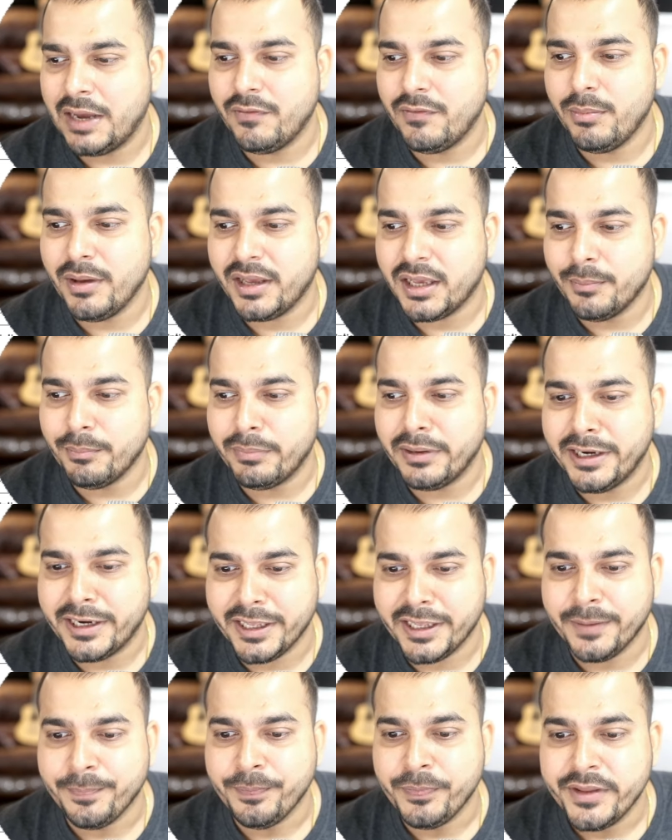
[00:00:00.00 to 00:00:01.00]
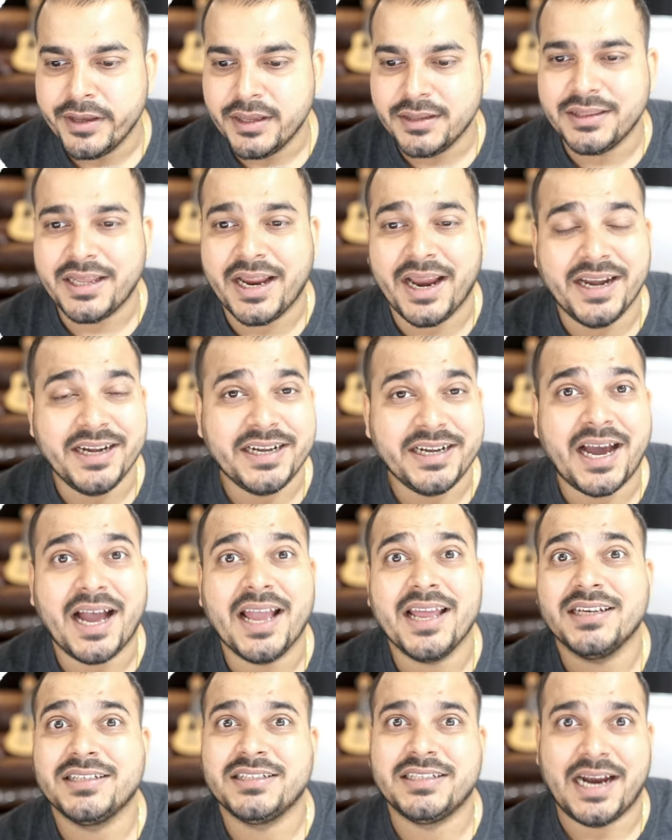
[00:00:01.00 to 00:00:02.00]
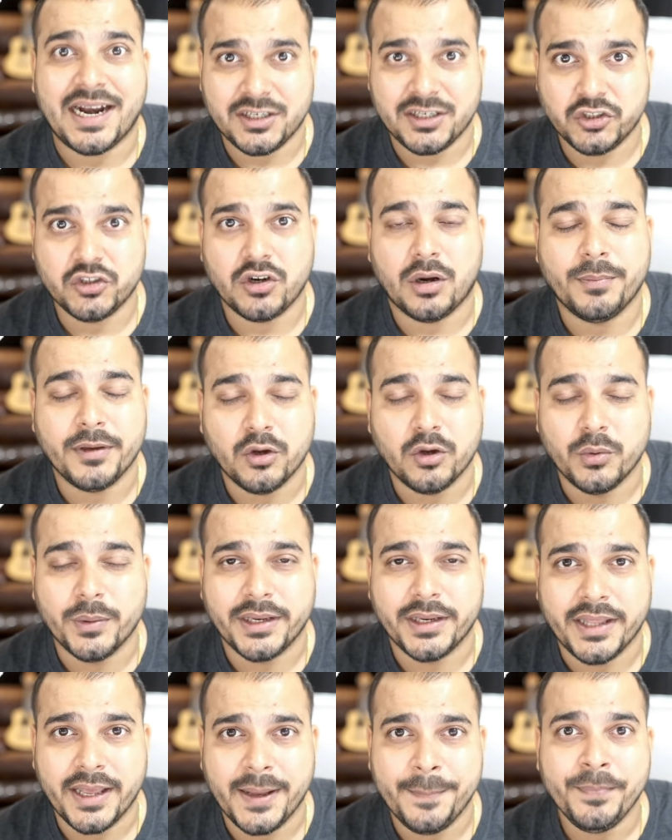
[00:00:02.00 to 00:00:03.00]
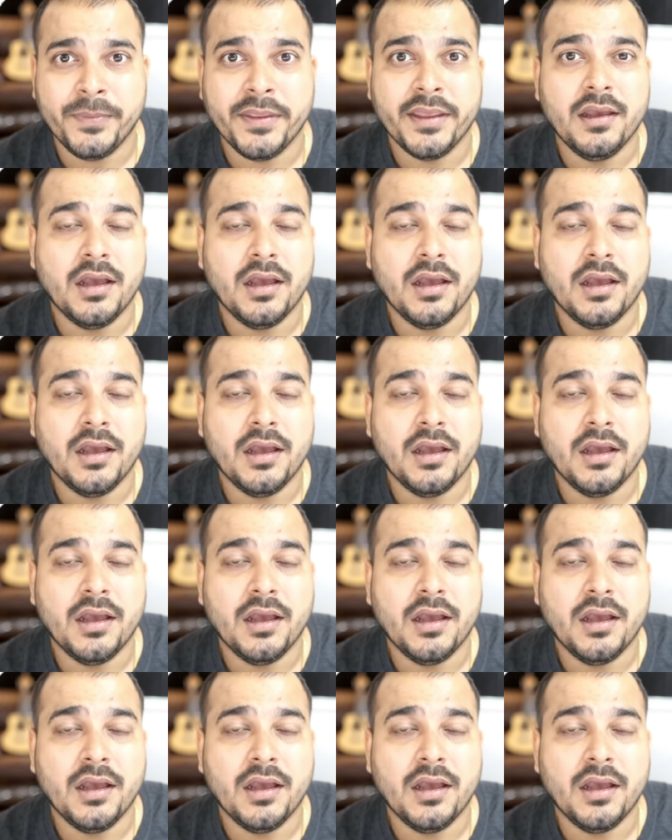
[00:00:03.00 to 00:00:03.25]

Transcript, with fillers: I will be completing the entire stats topic over there